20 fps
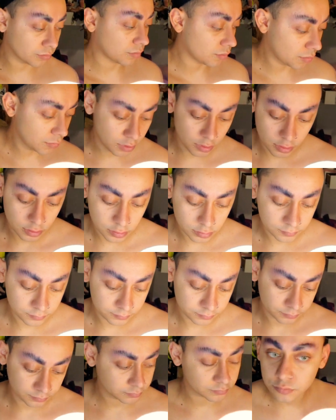primer.
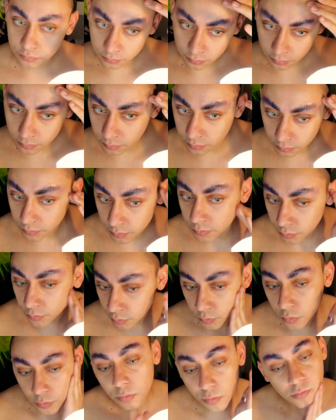
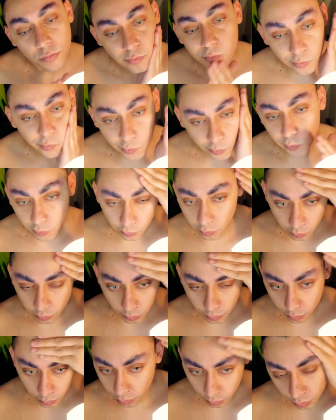This one I
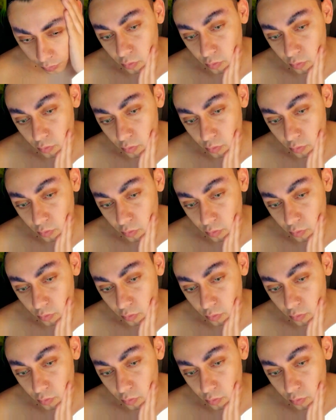like to